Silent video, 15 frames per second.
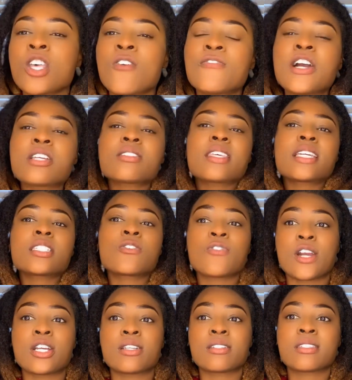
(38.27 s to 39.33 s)
first things
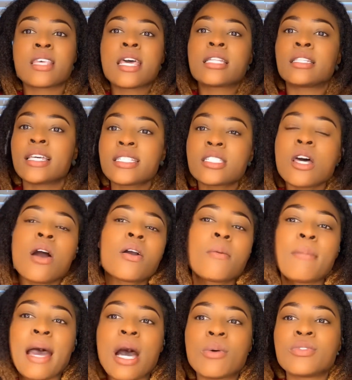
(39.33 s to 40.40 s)
first, let's talk
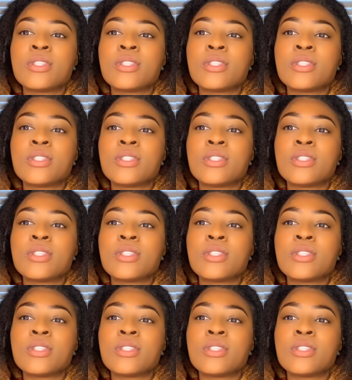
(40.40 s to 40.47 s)
about the